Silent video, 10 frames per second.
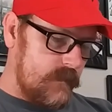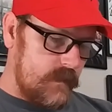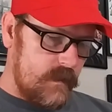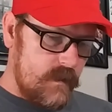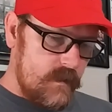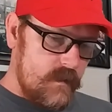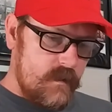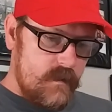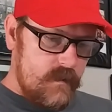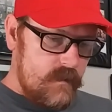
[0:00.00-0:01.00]

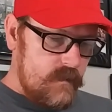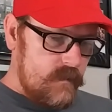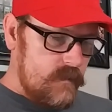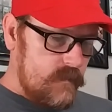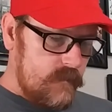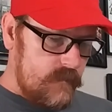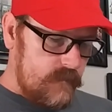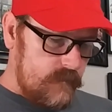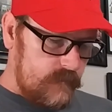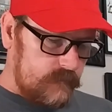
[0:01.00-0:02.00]

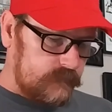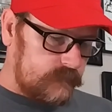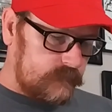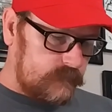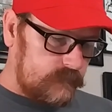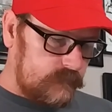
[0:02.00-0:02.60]
Nobody speaks.